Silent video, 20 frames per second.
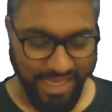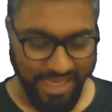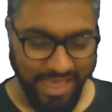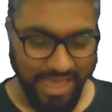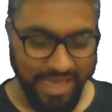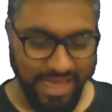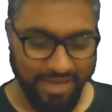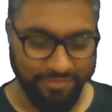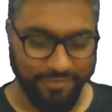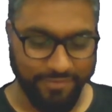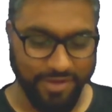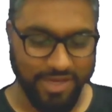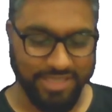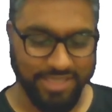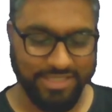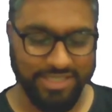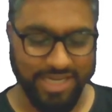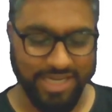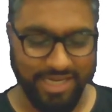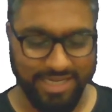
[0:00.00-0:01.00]
Of
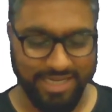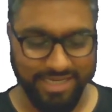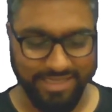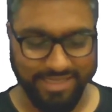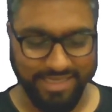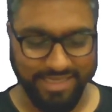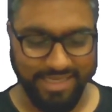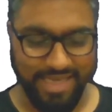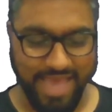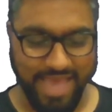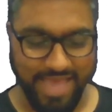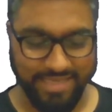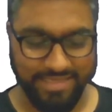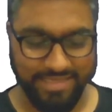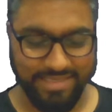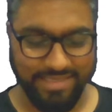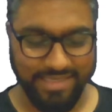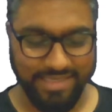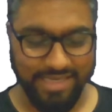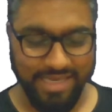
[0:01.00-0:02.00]
course, Jagrati,
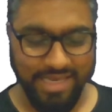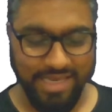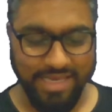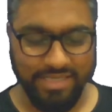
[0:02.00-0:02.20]
yes.